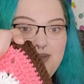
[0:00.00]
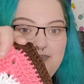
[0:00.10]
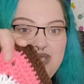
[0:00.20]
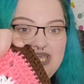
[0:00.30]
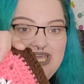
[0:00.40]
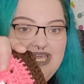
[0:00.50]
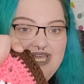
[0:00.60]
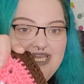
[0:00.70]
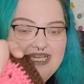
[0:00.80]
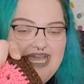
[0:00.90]

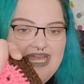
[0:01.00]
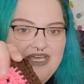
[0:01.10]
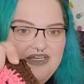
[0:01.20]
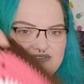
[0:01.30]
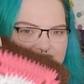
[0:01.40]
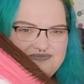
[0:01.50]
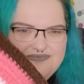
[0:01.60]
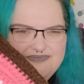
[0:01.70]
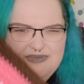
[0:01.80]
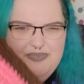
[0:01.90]
pinky, kind
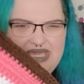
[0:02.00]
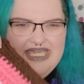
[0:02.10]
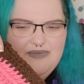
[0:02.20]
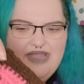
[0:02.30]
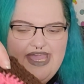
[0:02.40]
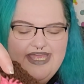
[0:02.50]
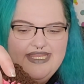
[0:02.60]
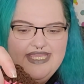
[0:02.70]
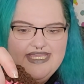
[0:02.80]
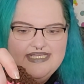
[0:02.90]
of pinky
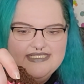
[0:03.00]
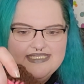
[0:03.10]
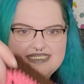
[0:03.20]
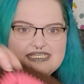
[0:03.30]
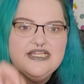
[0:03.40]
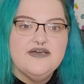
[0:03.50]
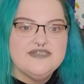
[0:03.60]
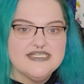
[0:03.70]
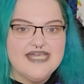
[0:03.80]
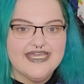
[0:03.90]
red is as
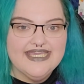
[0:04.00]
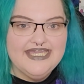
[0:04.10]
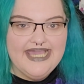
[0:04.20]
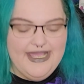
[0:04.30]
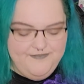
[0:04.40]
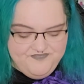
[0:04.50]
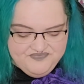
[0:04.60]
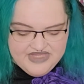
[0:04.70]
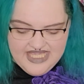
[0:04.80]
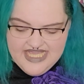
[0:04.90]
close as I can get.
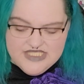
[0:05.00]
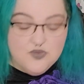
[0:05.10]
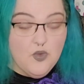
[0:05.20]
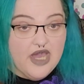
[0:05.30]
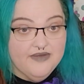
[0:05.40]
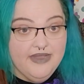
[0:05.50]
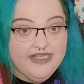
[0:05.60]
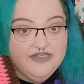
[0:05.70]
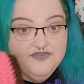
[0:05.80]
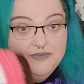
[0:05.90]
It's
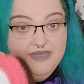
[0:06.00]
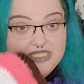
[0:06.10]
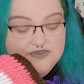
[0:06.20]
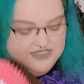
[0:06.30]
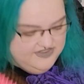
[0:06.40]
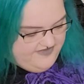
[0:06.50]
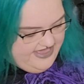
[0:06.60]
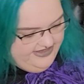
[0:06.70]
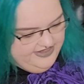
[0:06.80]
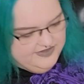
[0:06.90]
Watermelon from Big Twist
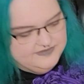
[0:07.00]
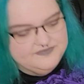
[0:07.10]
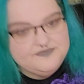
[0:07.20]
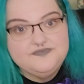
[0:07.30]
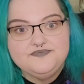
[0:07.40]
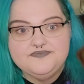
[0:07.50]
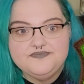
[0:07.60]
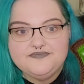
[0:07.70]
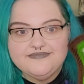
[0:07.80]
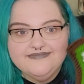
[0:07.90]
Value.
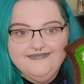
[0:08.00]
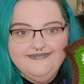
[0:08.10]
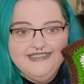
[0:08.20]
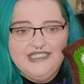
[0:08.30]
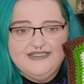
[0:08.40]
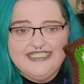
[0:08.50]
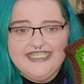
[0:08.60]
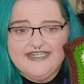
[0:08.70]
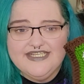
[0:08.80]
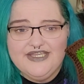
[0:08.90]
Used it
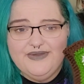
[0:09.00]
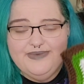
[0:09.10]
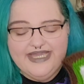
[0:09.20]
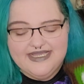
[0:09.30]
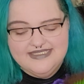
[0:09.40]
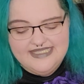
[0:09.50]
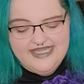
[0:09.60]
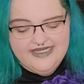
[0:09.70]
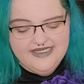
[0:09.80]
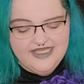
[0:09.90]
here too because
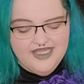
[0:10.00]
in